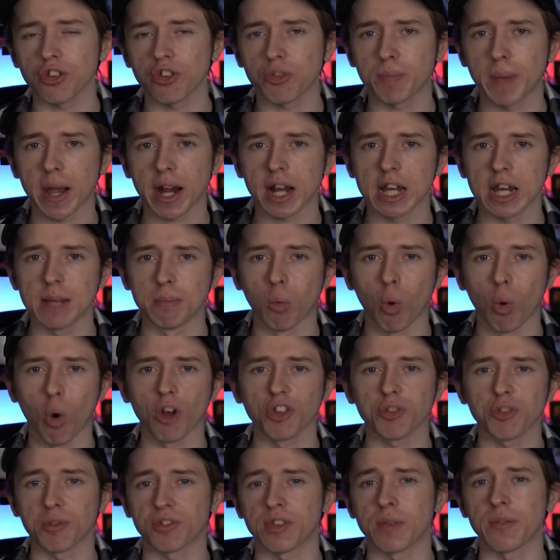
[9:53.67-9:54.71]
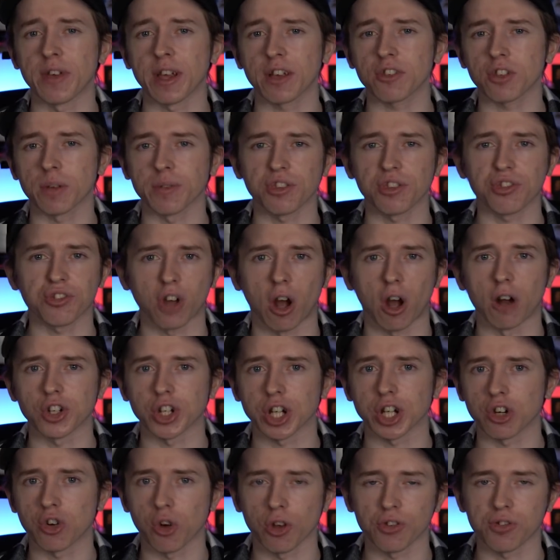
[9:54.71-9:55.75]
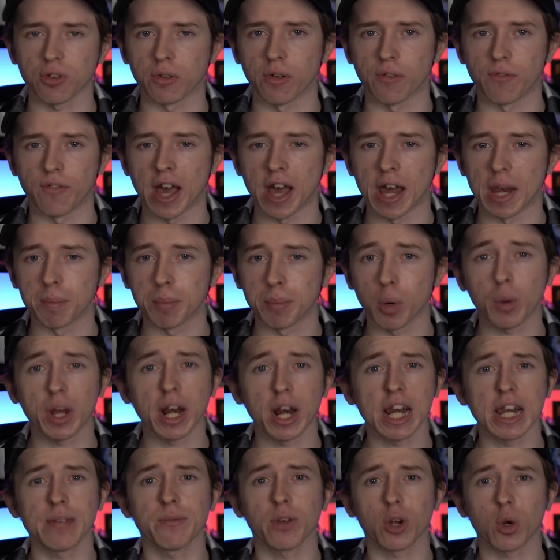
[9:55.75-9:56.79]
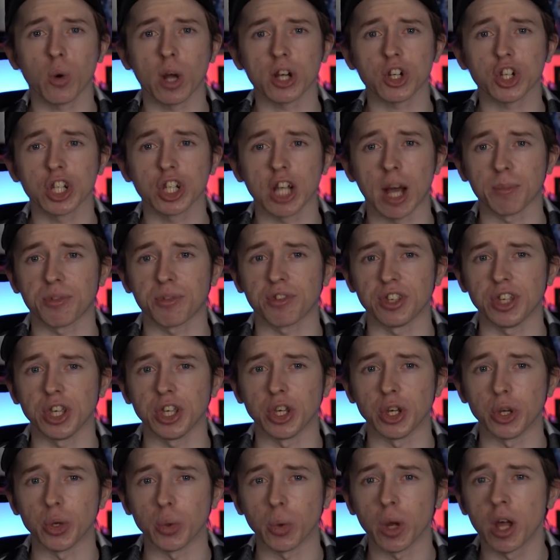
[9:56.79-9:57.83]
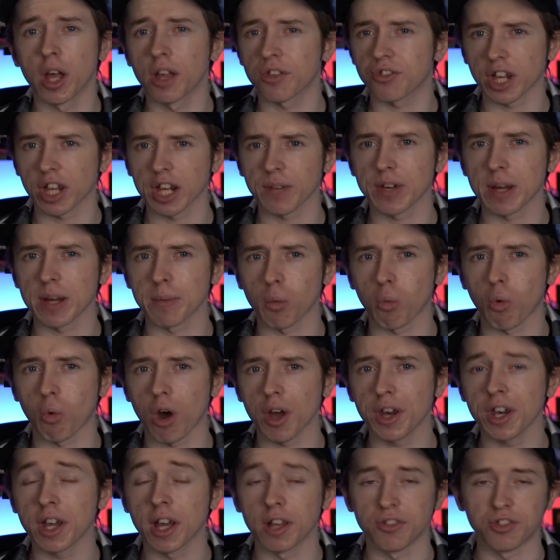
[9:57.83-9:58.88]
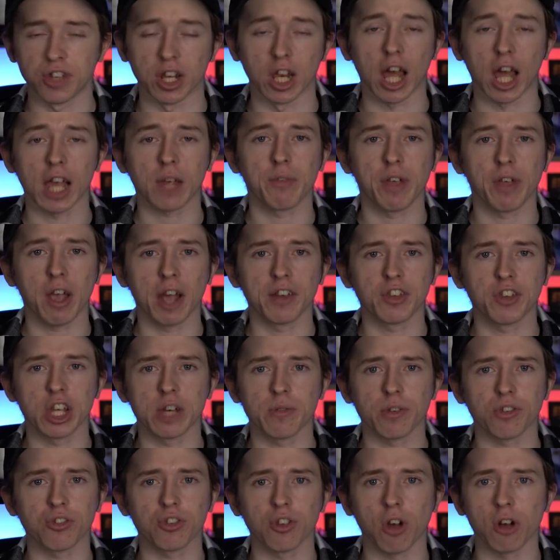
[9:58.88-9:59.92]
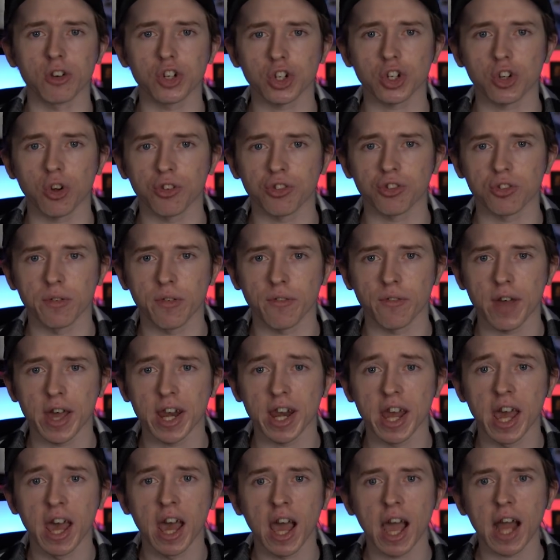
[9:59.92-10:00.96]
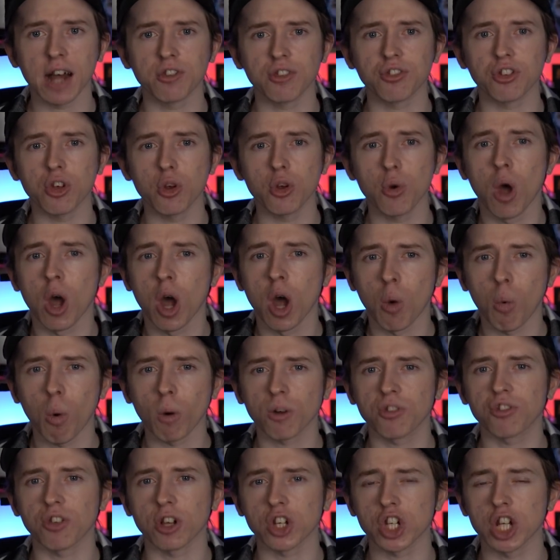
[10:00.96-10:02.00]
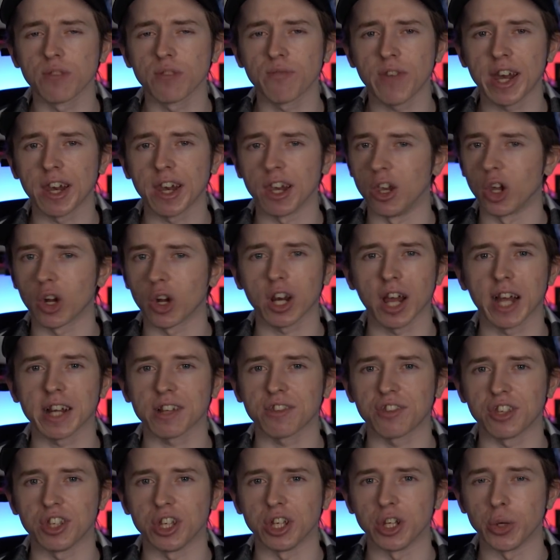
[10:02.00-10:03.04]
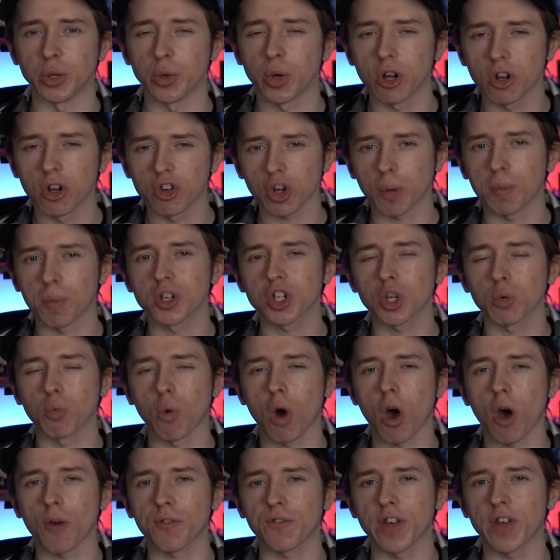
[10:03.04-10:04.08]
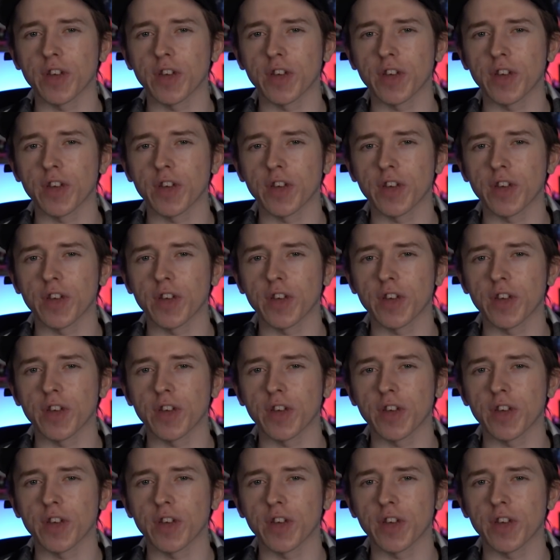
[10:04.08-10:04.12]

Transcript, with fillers: to speculate more on specifics of a Star Trek crossover event, but we're going to leave a question up to you. Starting number 1, do you like the idea of a Star Trek crossover event? And 2, what such an event look like to you? Drop us your wild